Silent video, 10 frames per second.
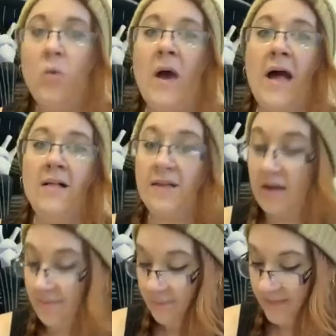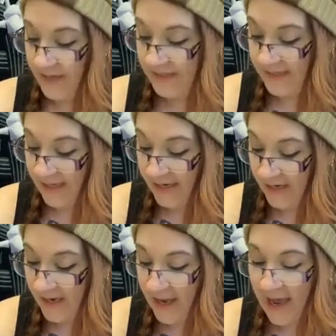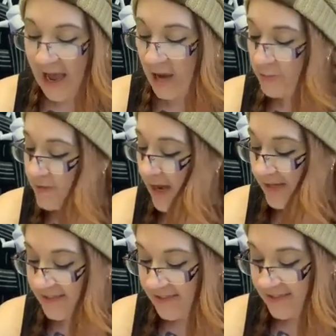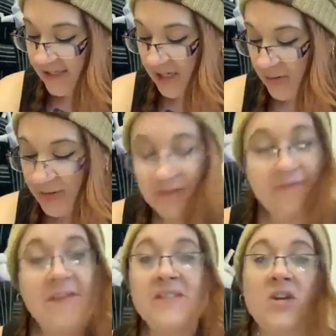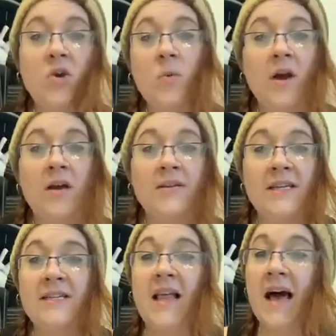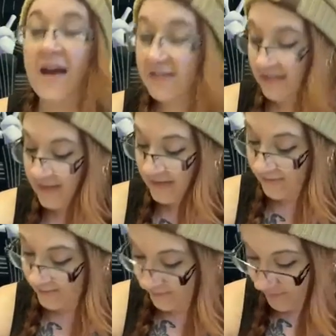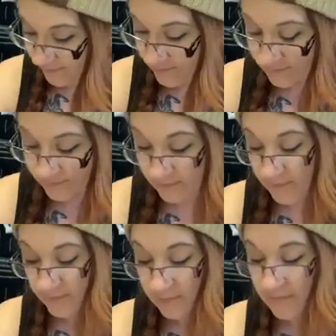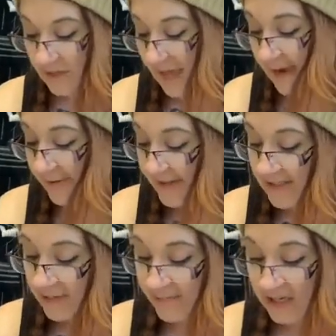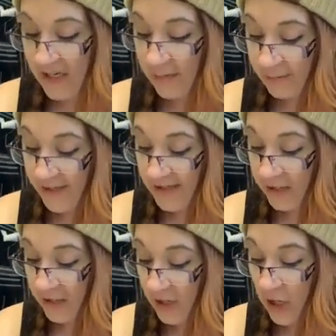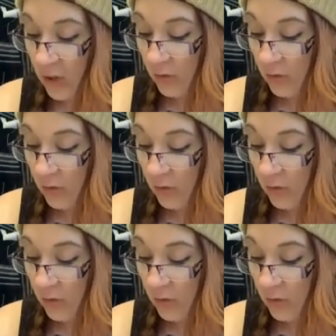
"Welcome," it said. "How nice to see you in the physical world at last." Harry's immediate impression